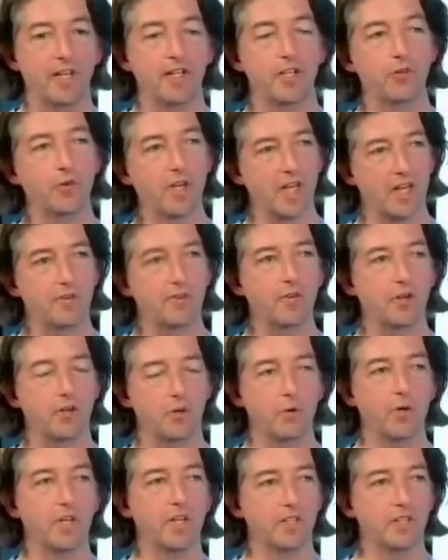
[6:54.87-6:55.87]
you kind of
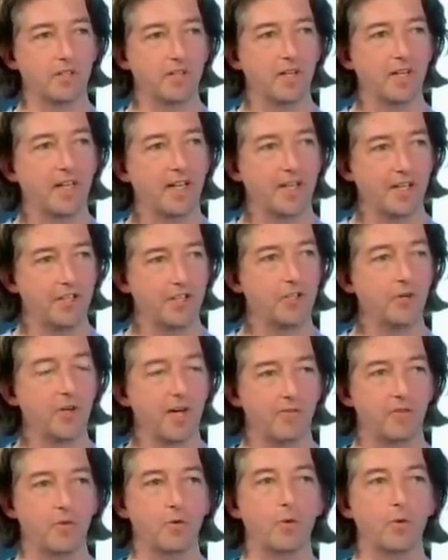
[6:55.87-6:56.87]
owe it to
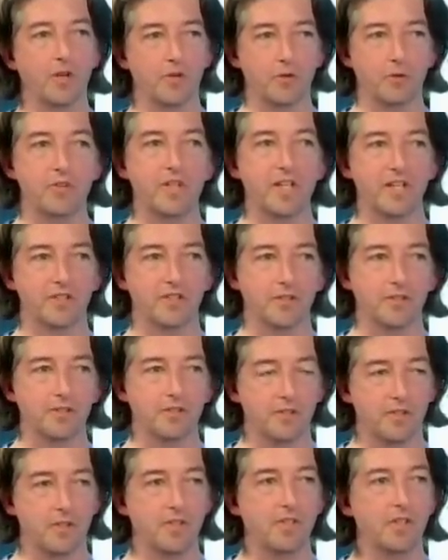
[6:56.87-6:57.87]
everyone who doesn't,
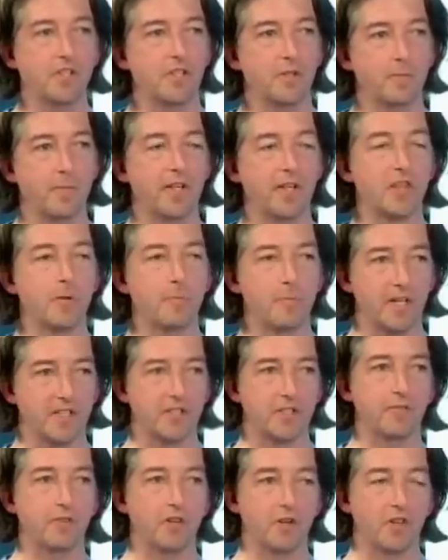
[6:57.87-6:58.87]
to make the best
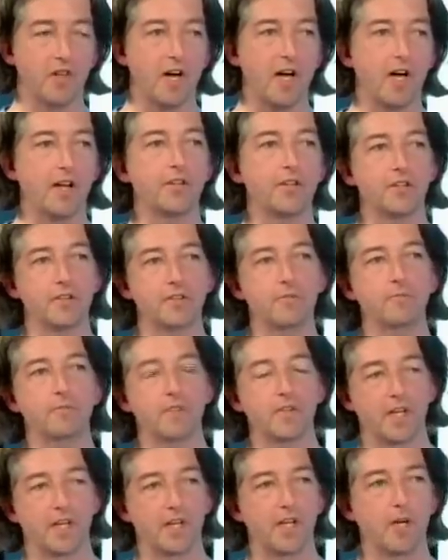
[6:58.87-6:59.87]
of your lot and
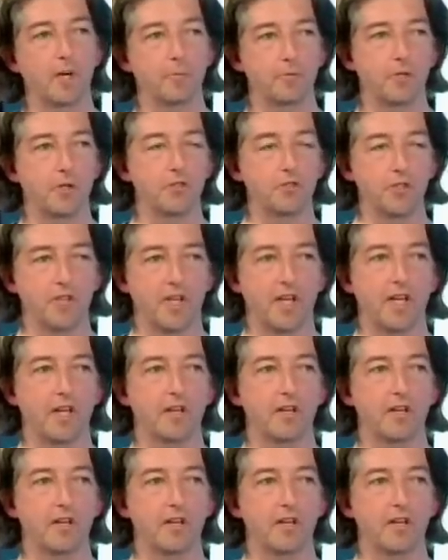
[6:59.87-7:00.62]
help those you can.